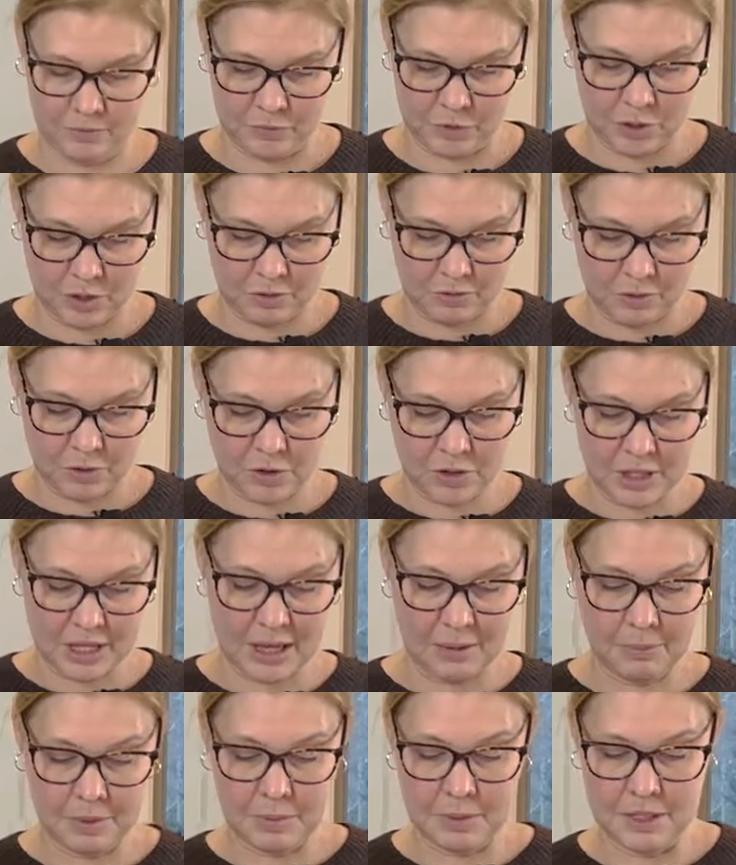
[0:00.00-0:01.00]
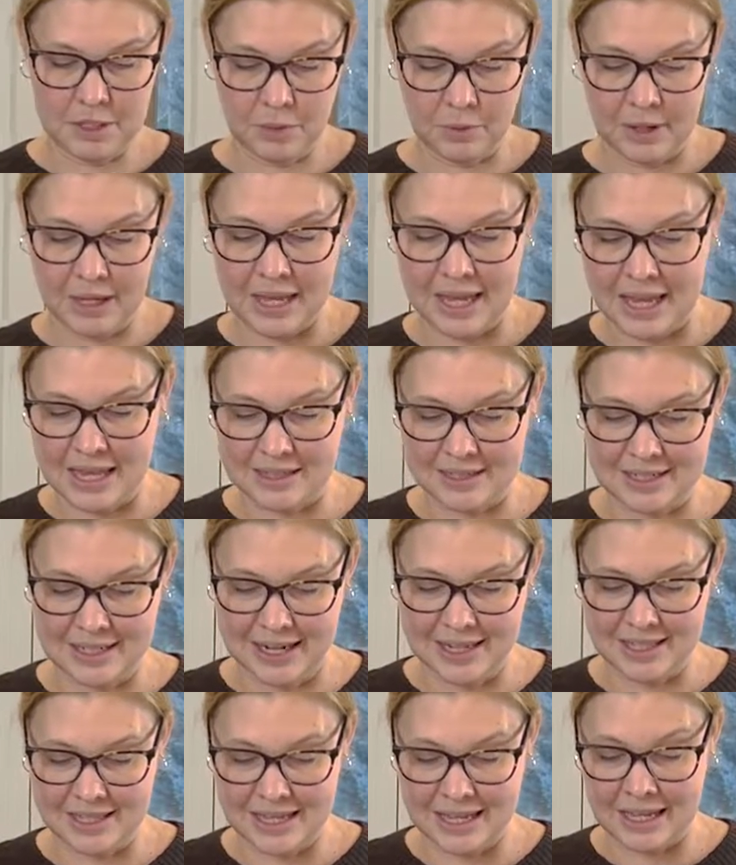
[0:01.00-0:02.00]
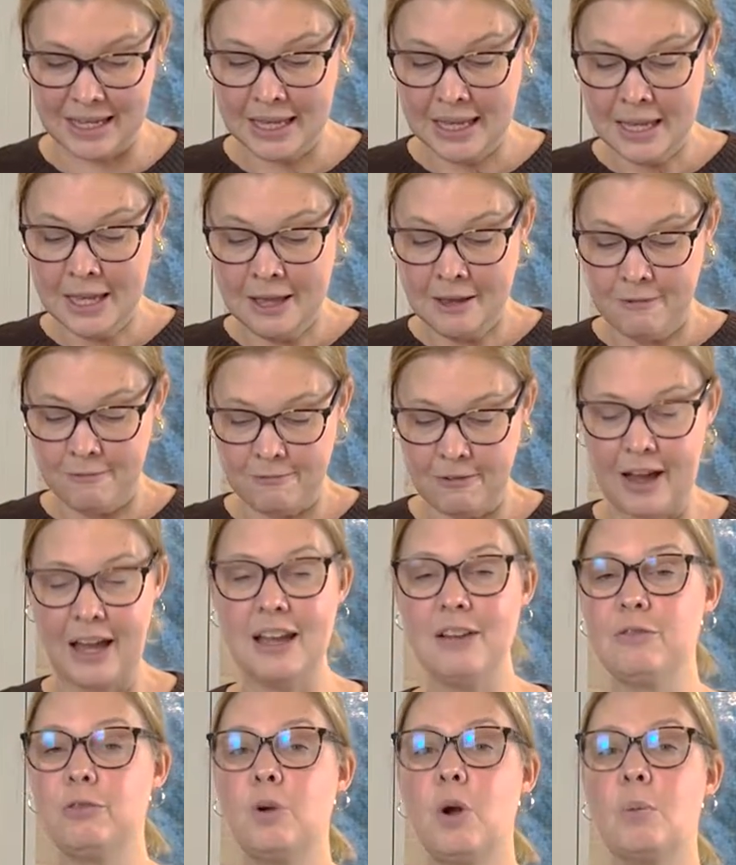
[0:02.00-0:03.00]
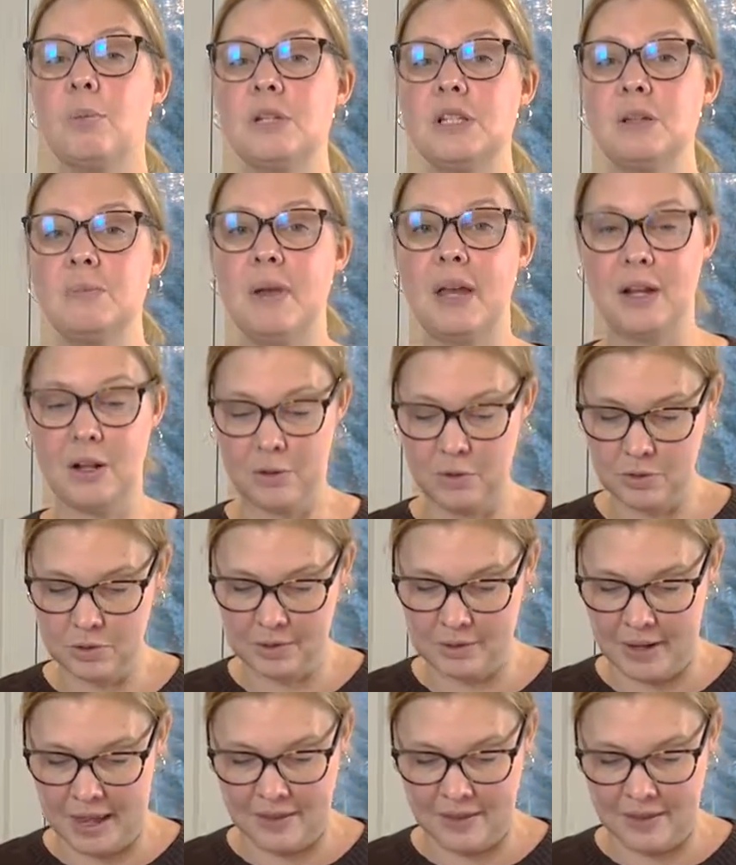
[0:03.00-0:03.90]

So the first thing I'm going to be doing is dicing 5 Roma tomatoes,